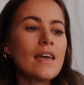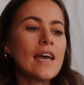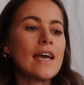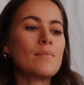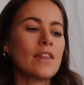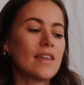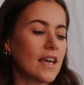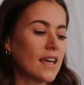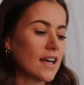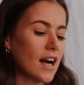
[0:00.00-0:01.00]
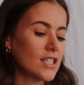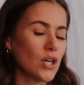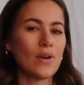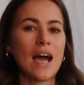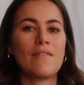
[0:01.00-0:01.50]
I think I
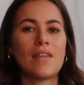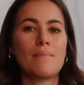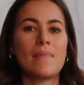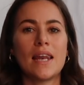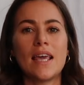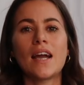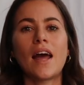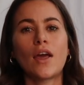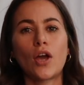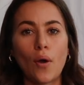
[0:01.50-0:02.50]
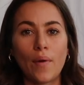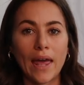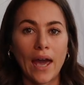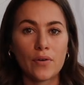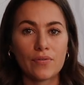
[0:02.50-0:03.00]
don't have that many kind of
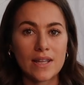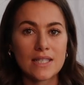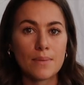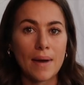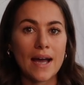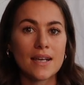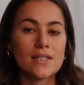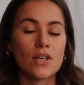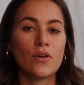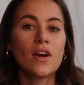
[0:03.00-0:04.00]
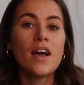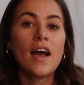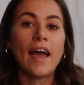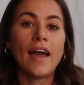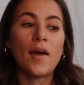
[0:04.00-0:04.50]
going out fancy bags, so
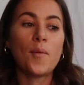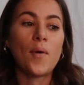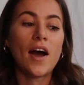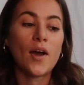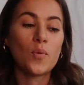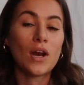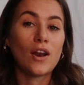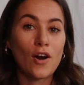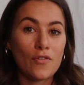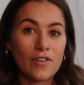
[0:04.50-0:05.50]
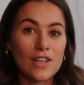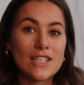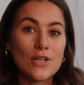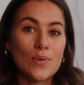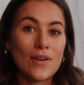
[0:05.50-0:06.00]
I would love
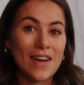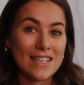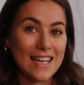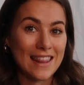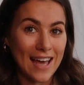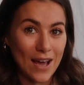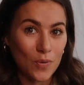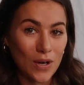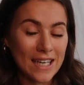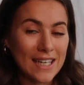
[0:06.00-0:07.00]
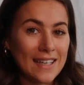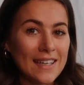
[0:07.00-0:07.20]
to invest in that one.